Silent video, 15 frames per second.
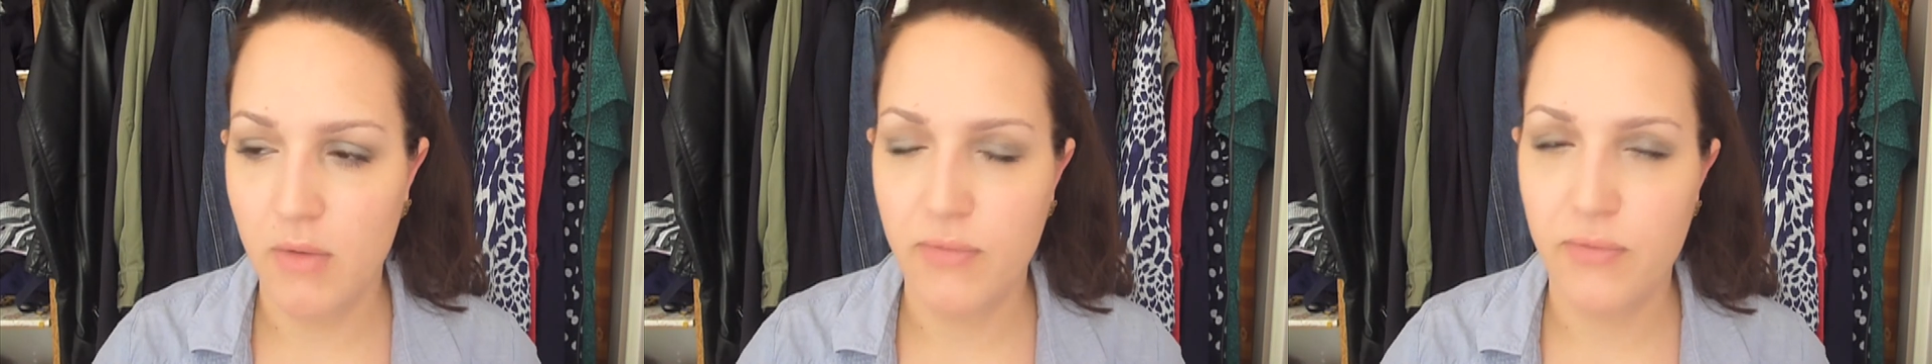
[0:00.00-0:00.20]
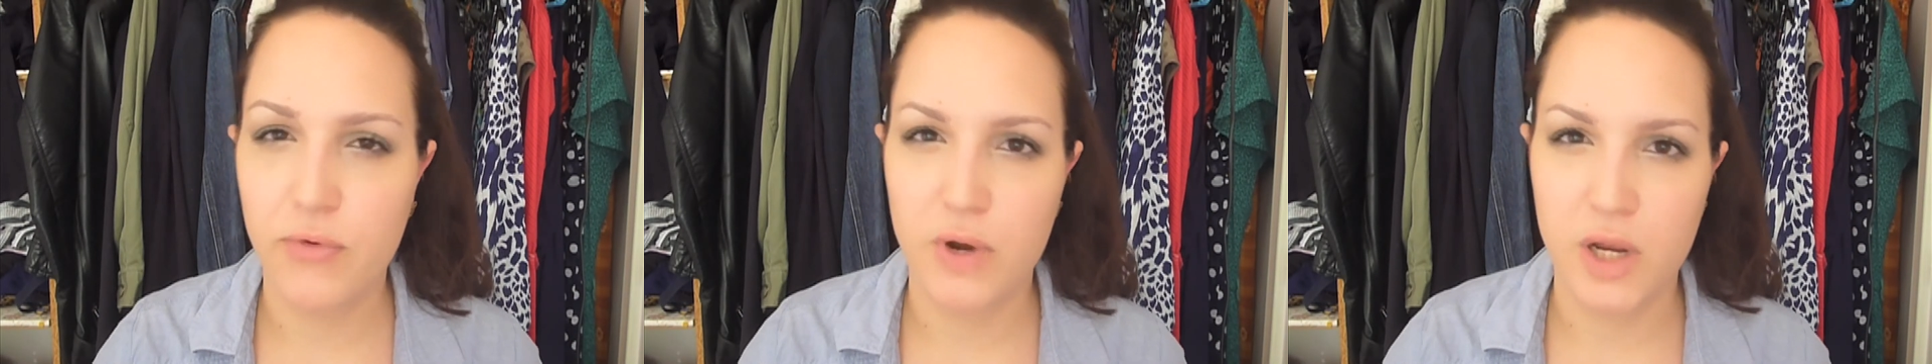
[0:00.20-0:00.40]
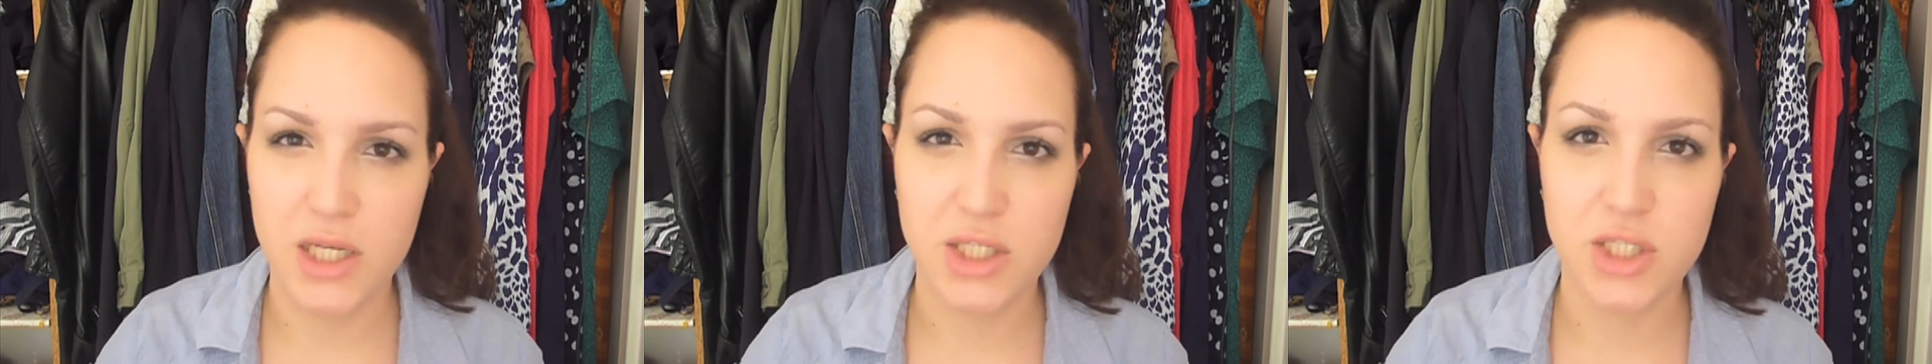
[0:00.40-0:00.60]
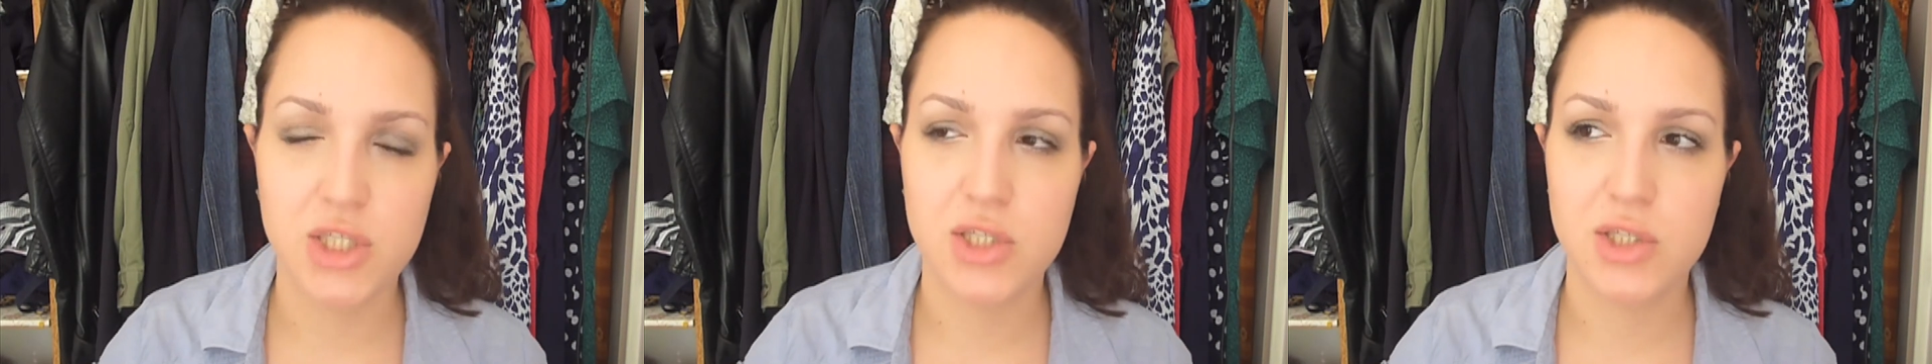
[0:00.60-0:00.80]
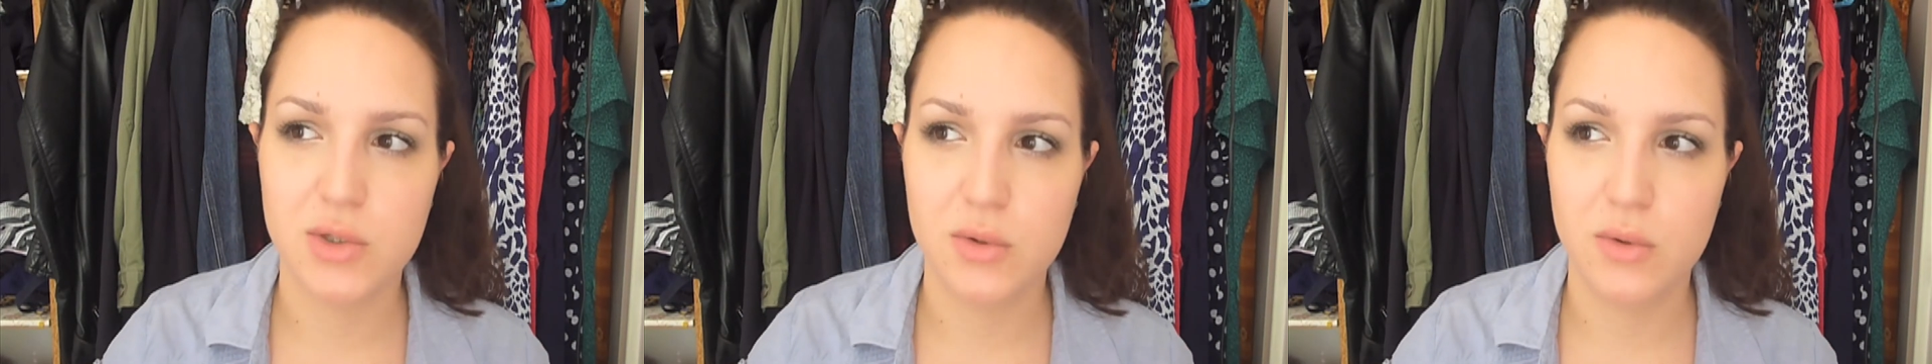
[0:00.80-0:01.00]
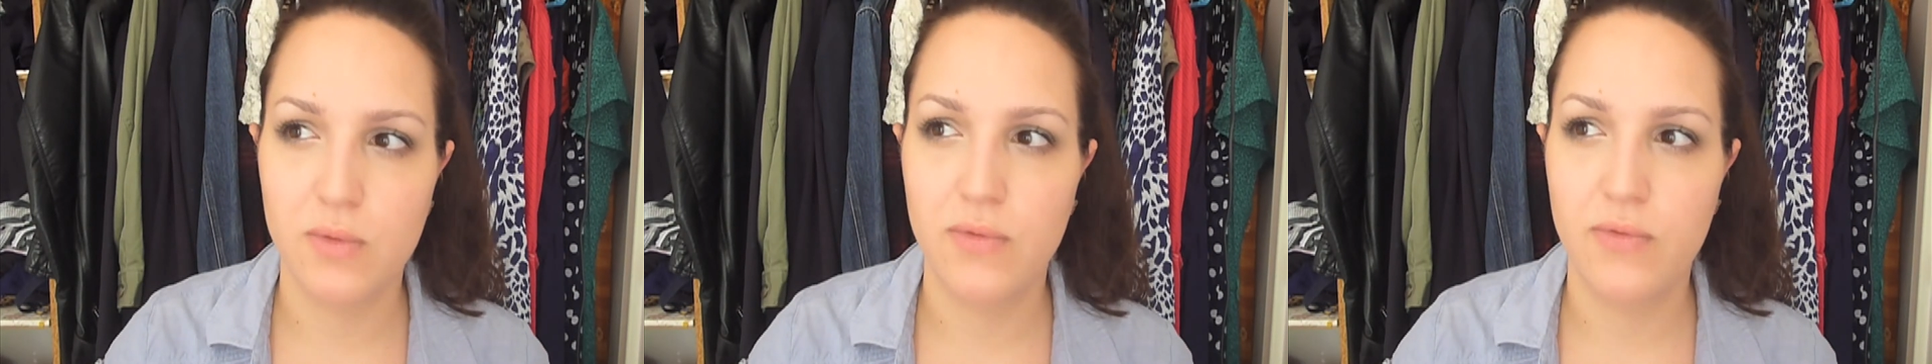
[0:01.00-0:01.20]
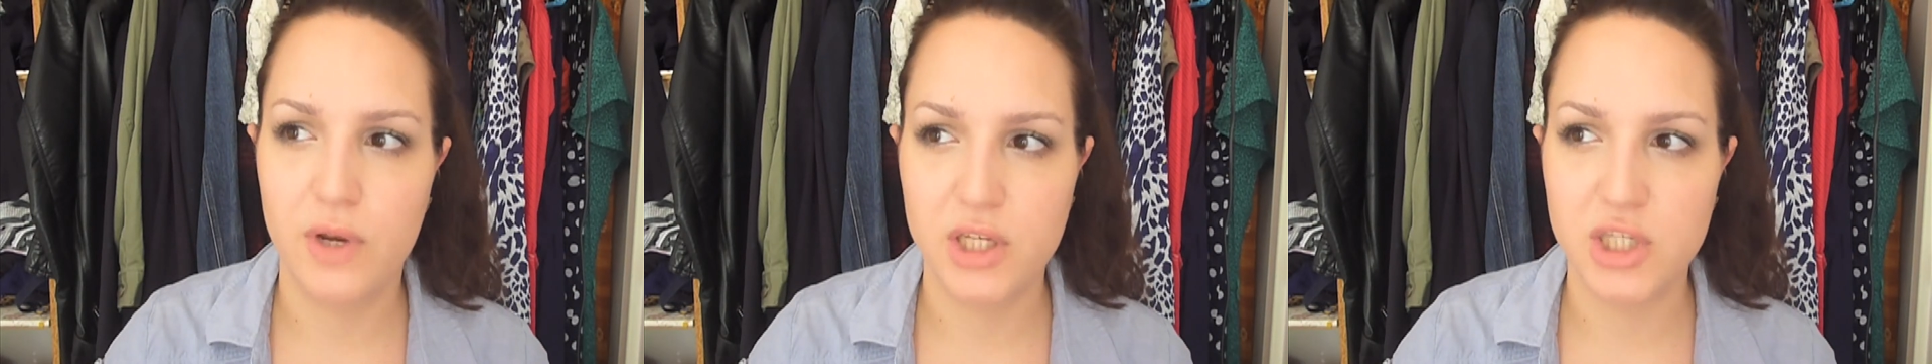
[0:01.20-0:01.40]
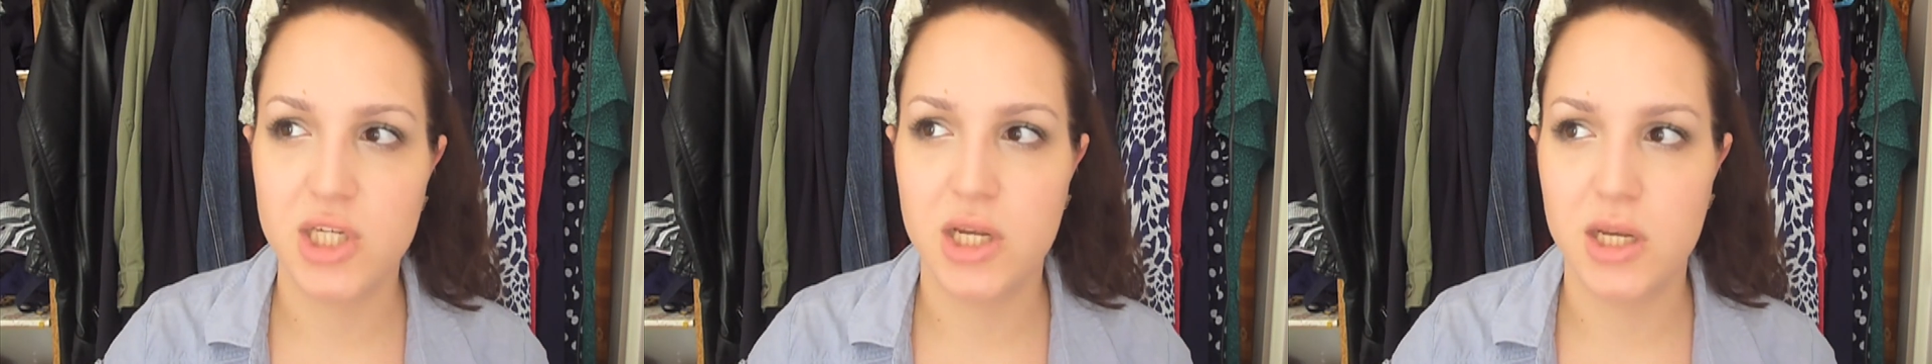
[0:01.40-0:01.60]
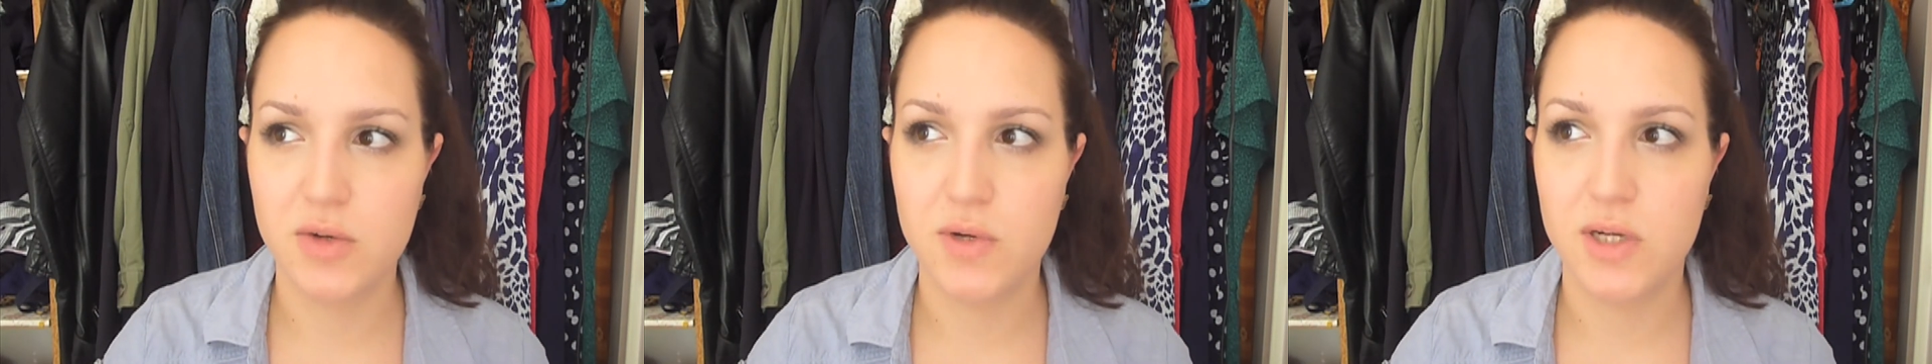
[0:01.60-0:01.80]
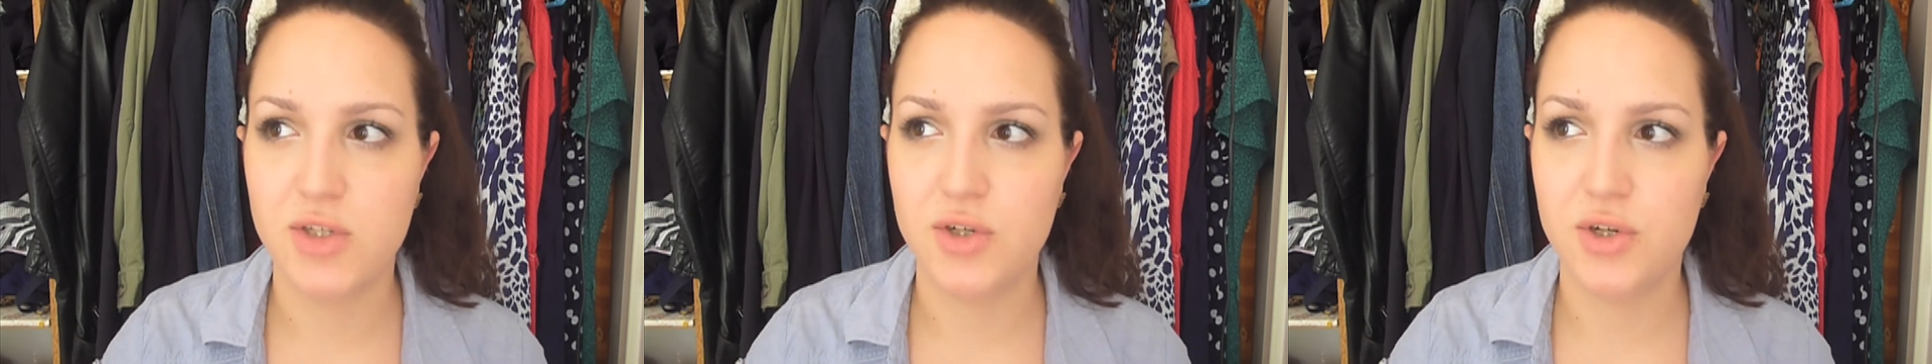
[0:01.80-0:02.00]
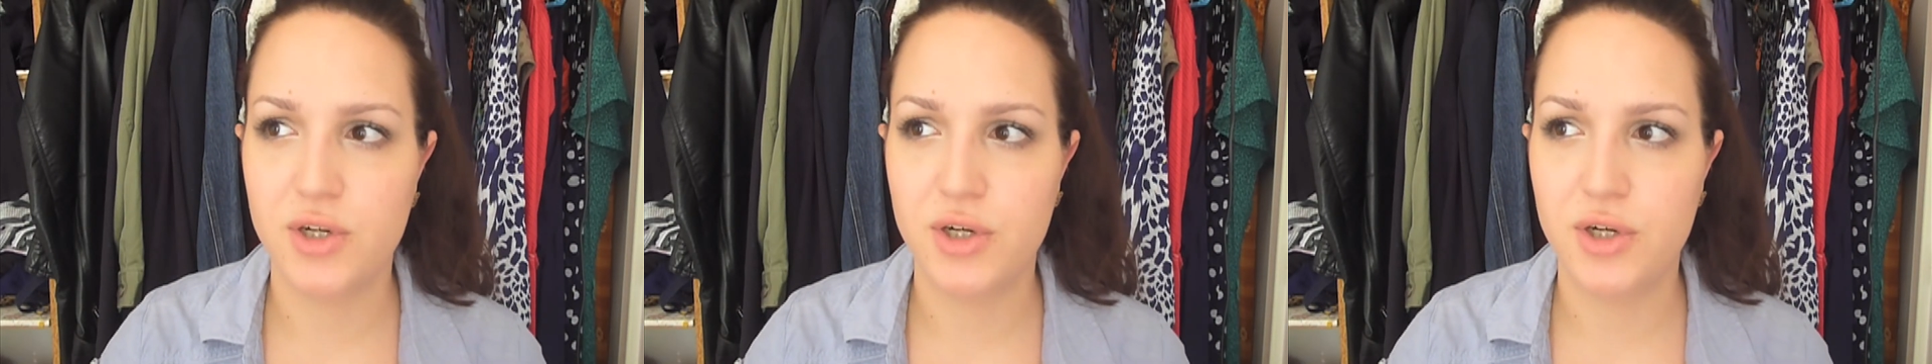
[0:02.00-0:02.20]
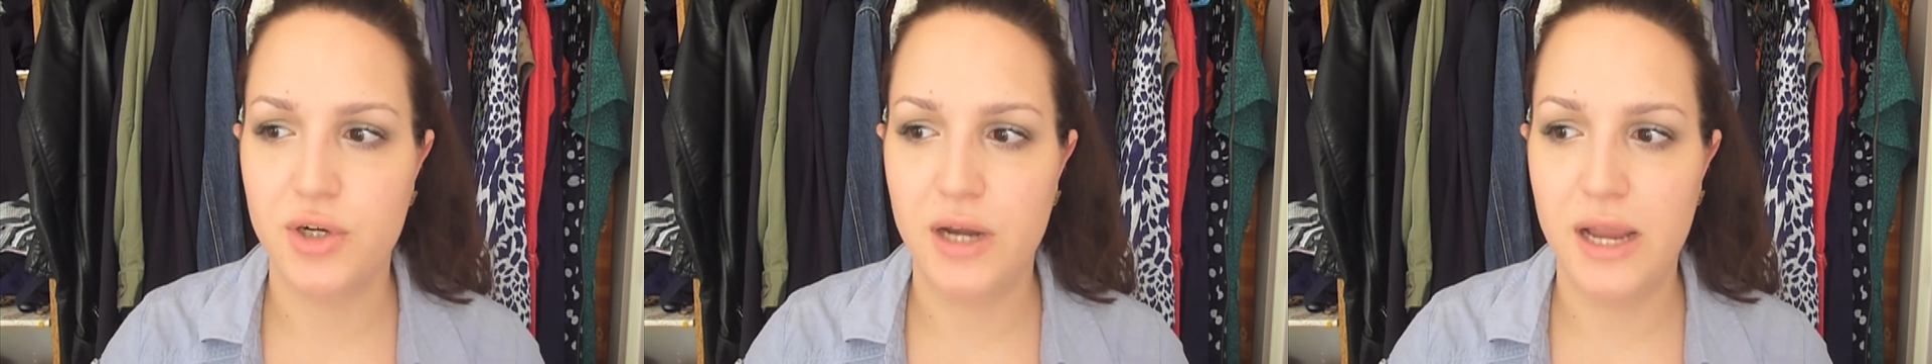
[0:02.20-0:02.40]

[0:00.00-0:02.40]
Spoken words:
French too, French literature,